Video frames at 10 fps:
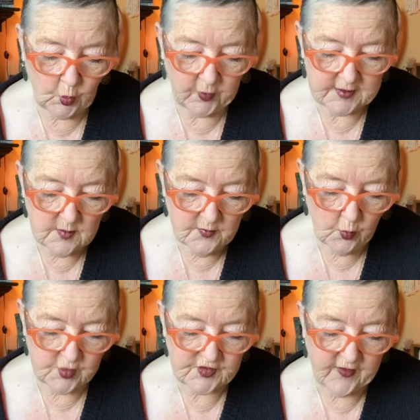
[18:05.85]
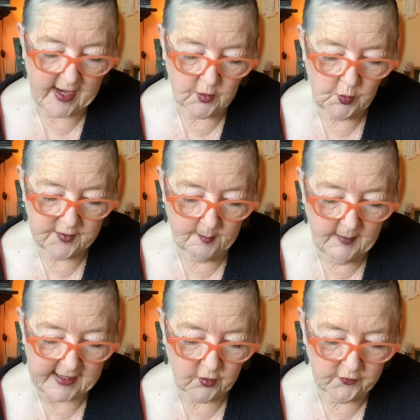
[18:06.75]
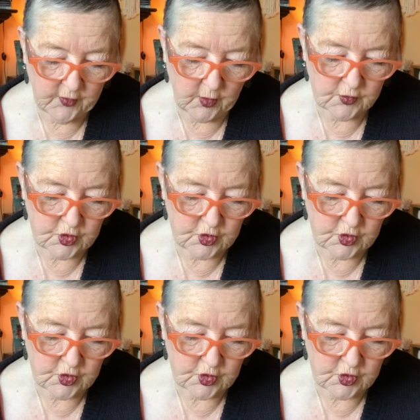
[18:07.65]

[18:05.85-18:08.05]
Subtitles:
William was found with a microphone